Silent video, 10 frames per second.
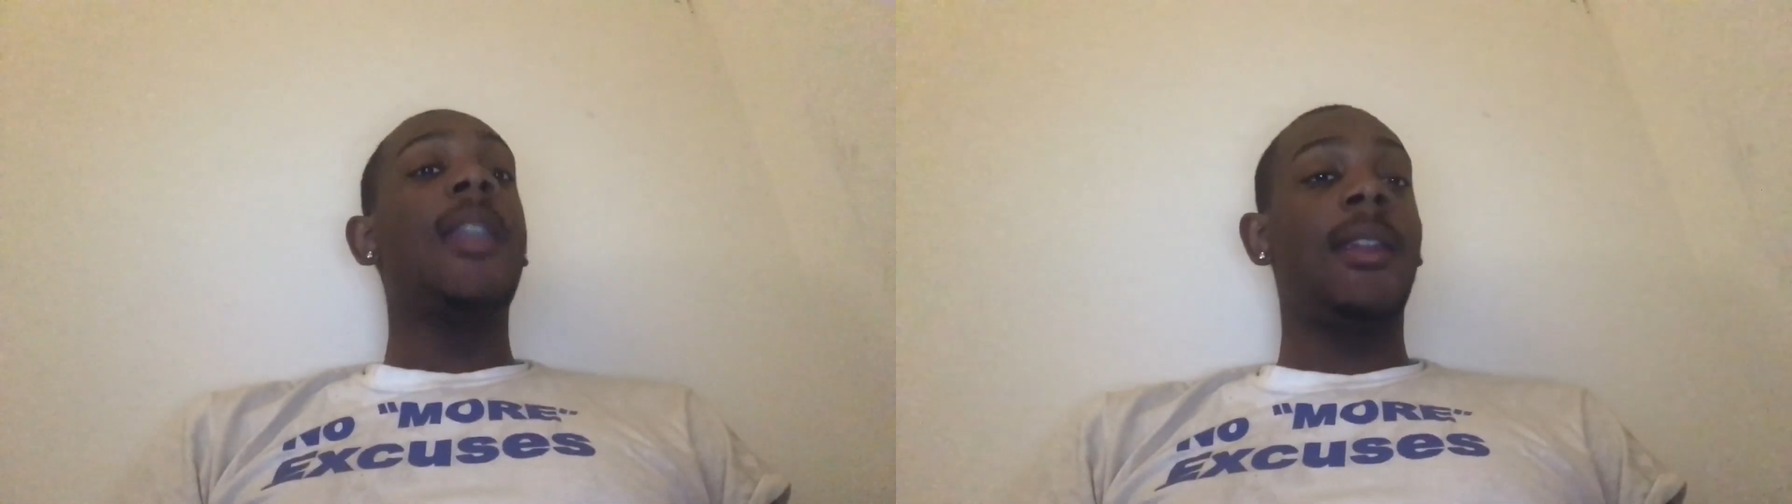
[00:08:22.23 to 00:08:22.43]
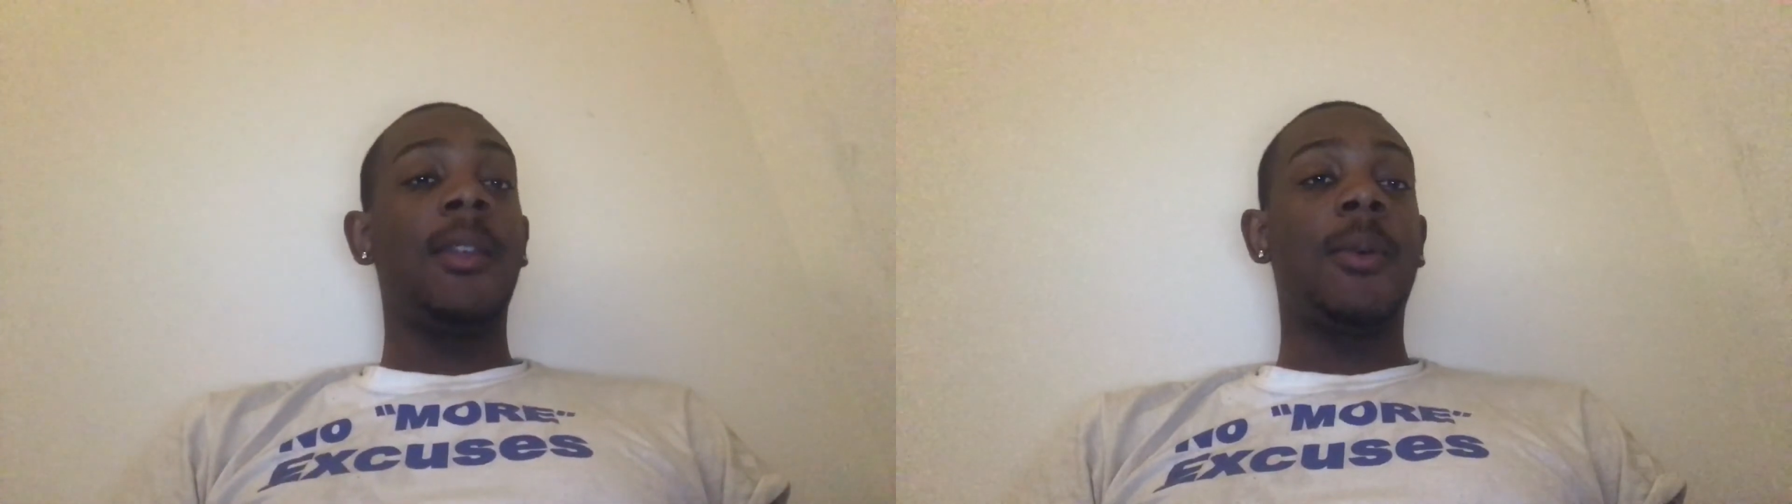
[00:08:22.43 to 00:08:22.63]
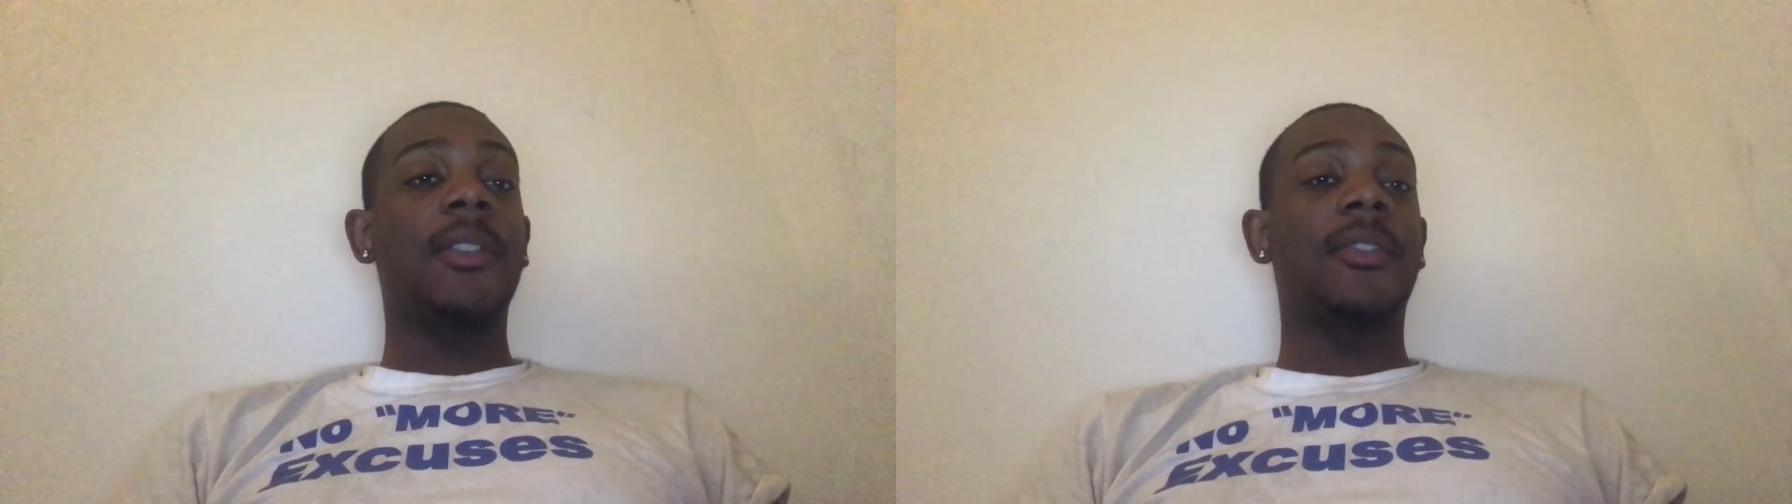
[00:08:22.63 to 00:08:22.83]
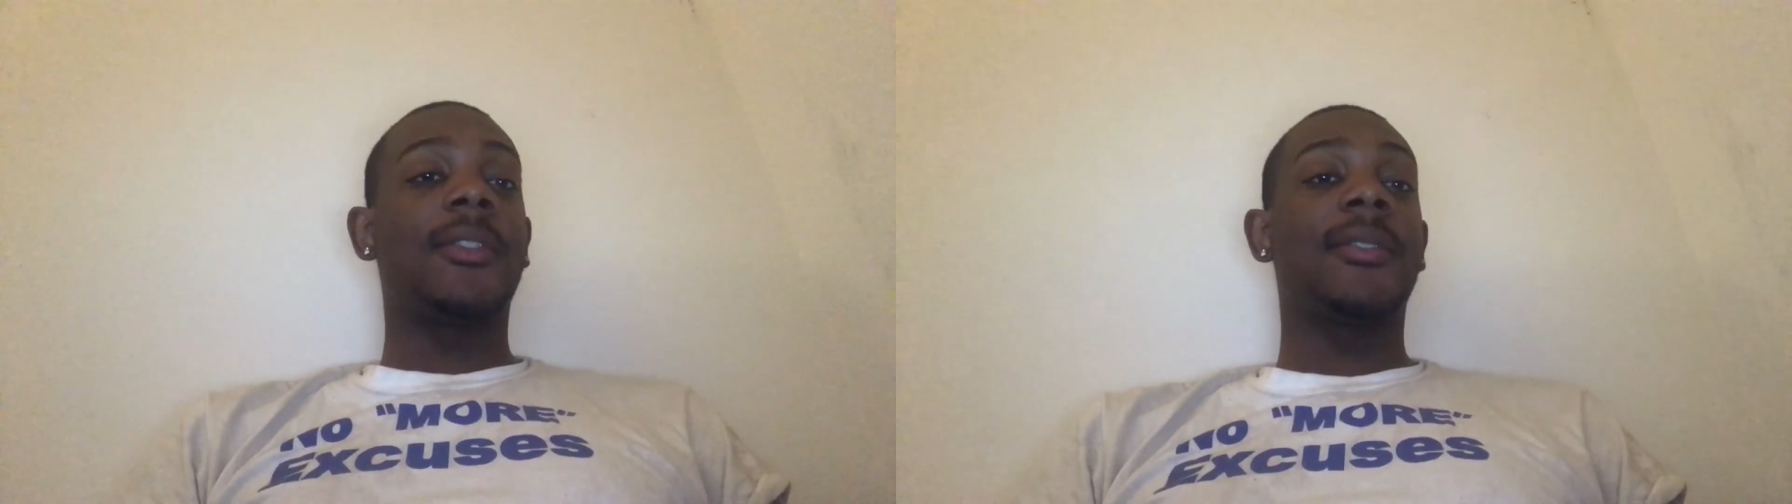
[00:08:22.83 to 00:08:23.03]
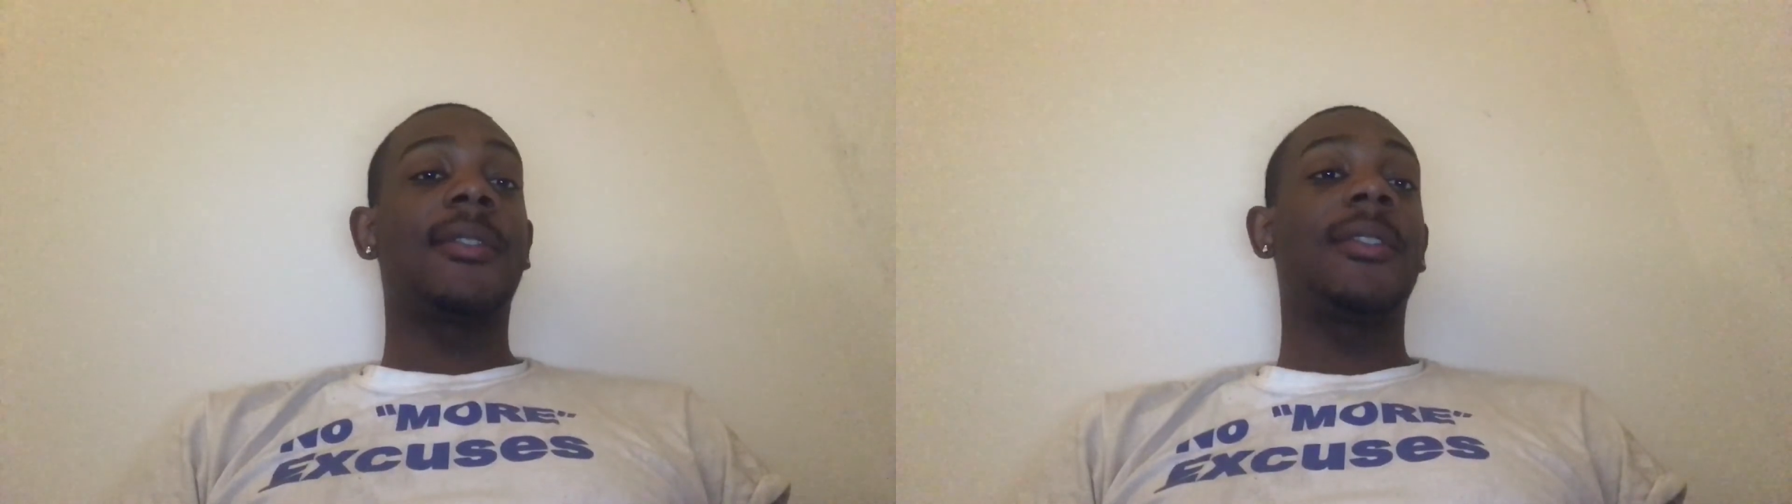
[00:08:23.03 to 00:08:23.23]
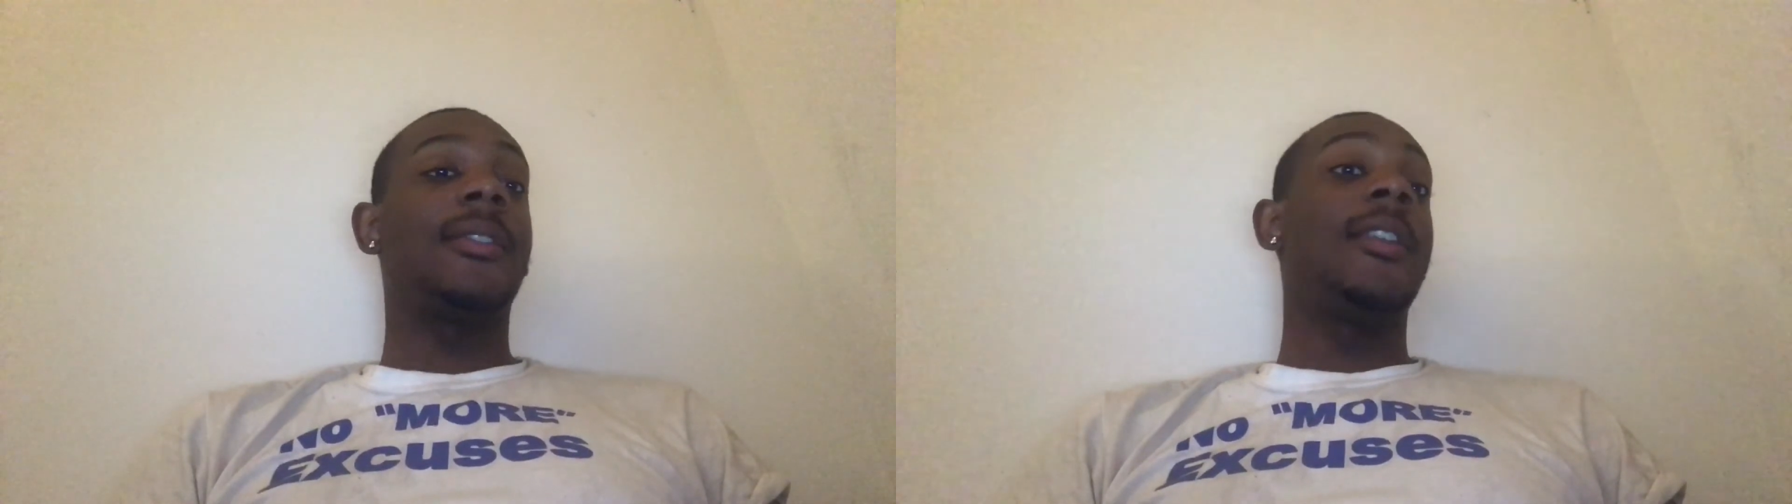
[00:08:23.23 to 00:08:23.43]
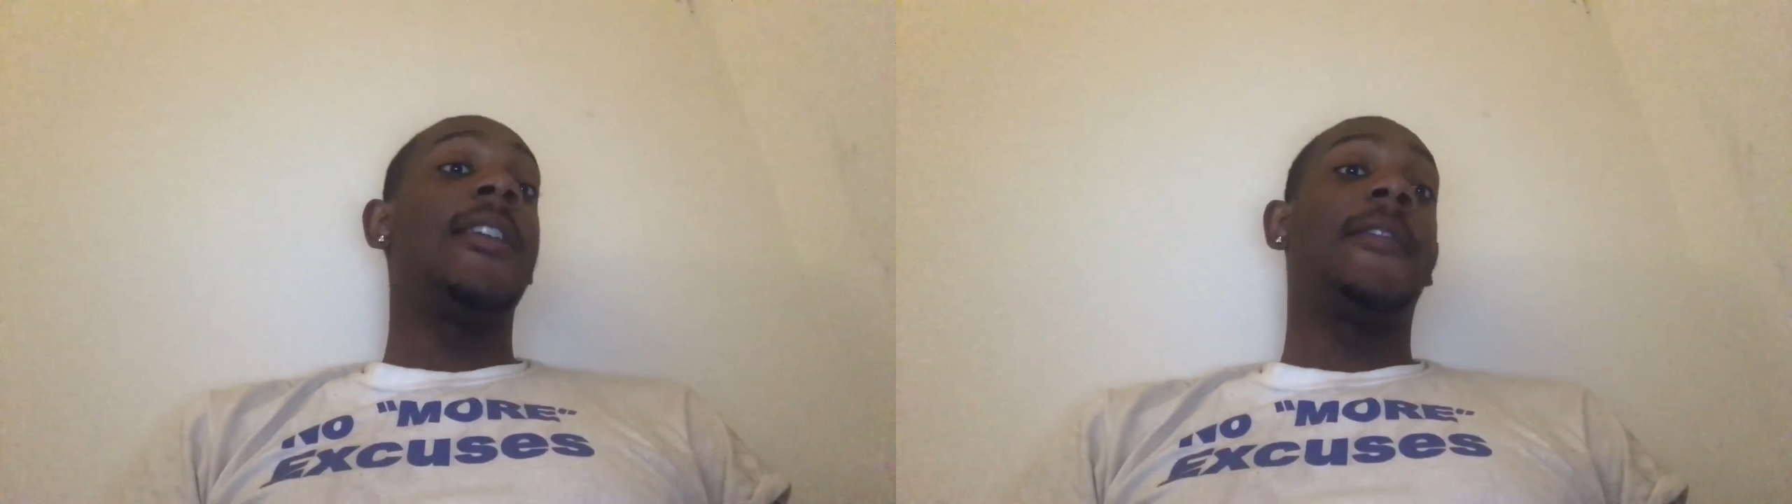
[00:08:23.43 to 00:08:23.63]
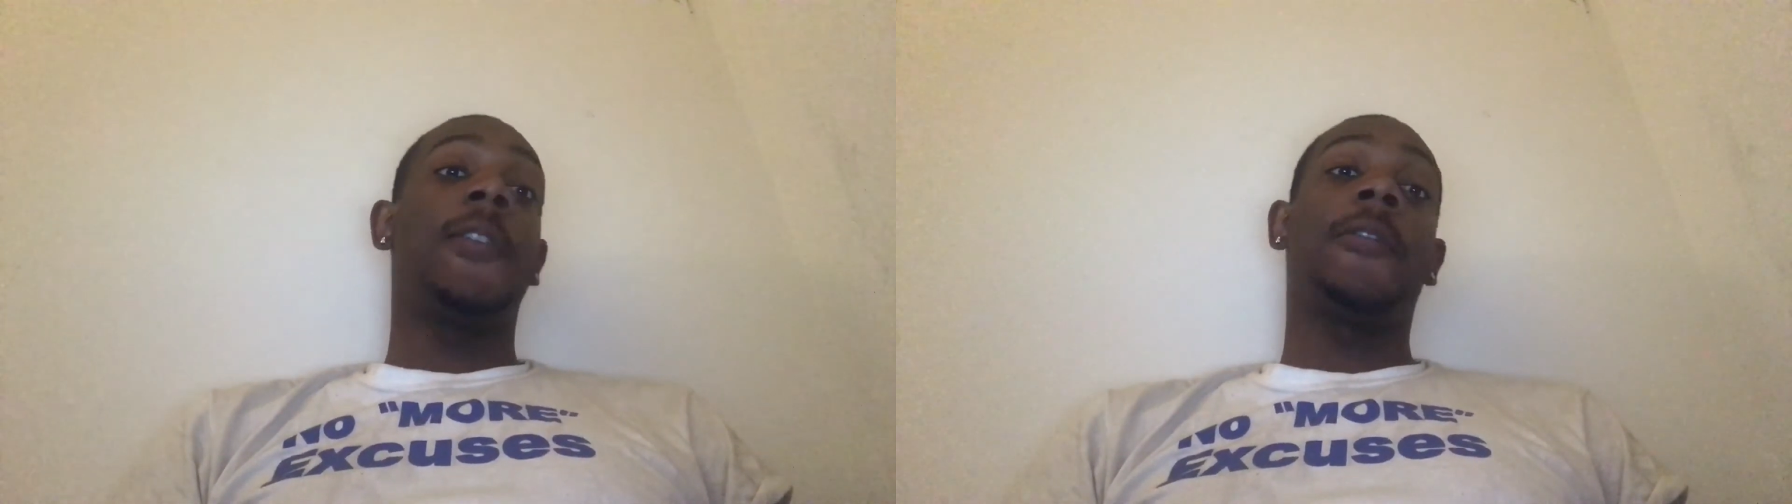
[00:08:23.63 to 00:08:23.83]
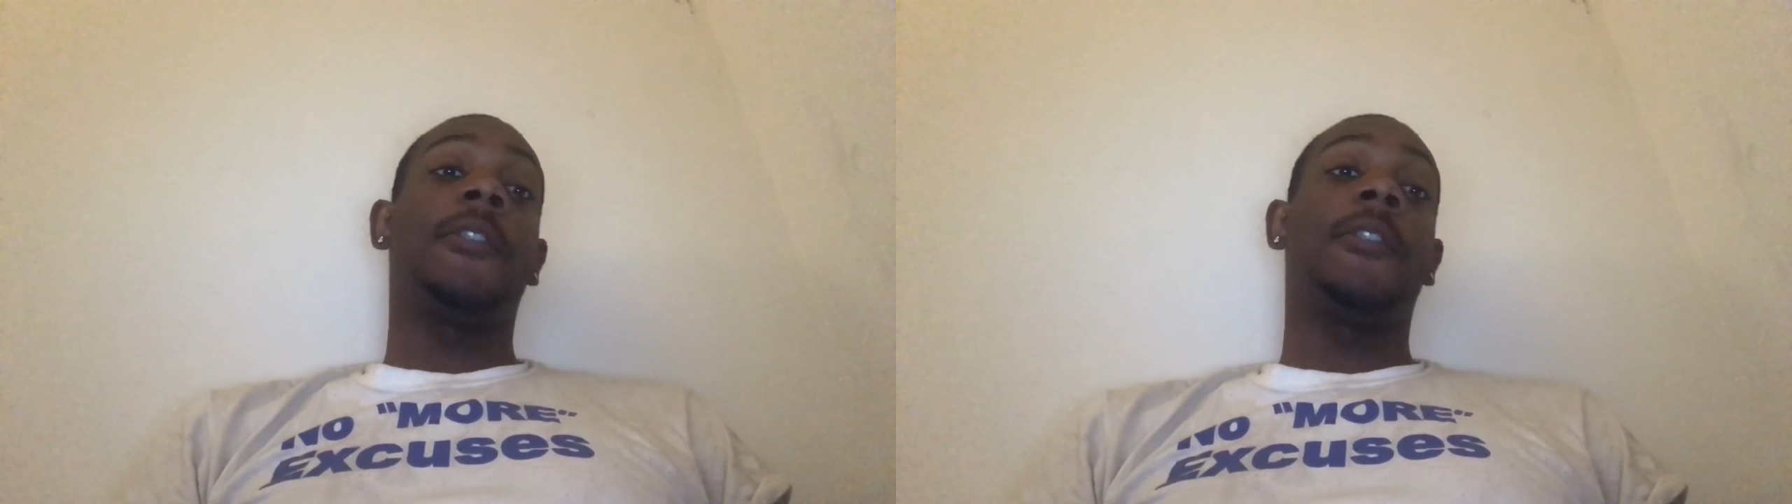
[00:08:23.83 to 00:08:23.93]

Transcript: Any questions? Feel